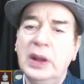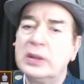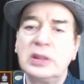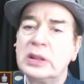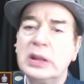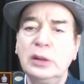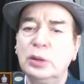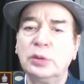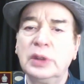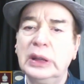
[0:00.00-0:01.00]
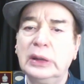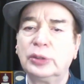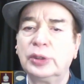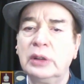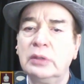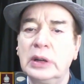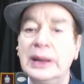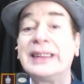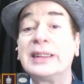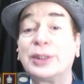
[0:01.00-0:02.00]
it is nothing to do with the outside
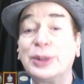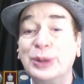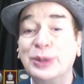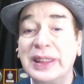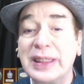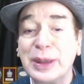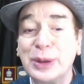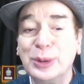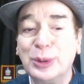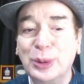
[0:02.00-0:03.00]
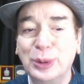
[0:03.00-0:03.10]
world it is to do with you